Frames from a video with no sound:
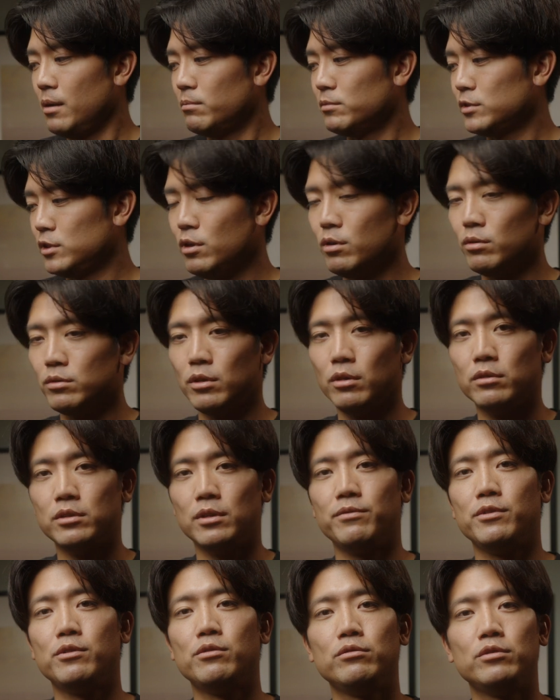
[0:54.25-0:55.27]
So those
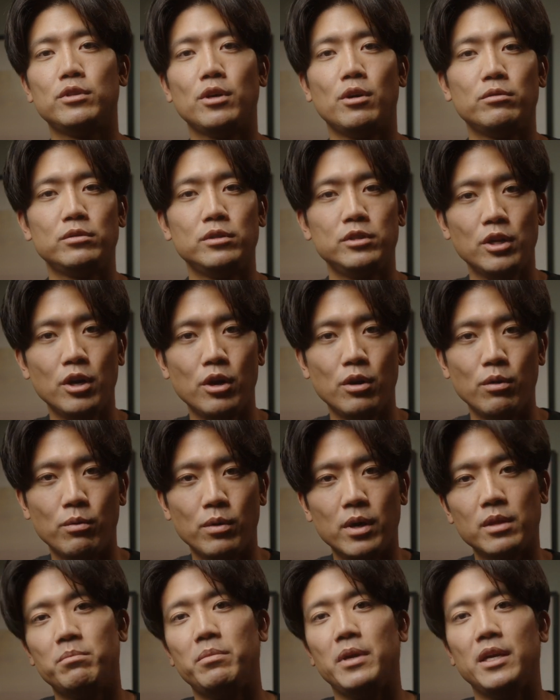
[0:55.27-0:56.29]
of you who don't know
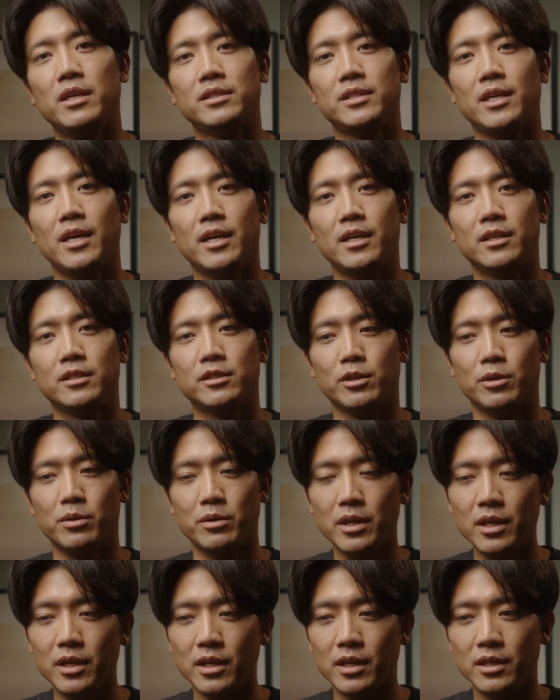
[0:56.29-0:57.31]
what base ISO
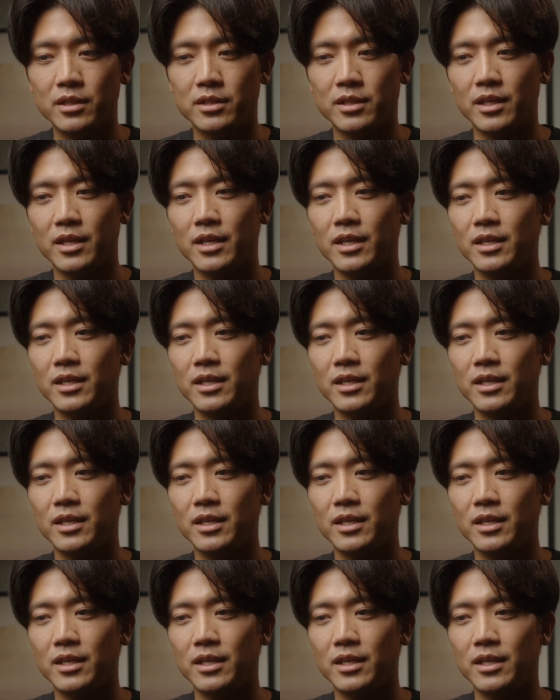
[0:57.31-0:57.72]
is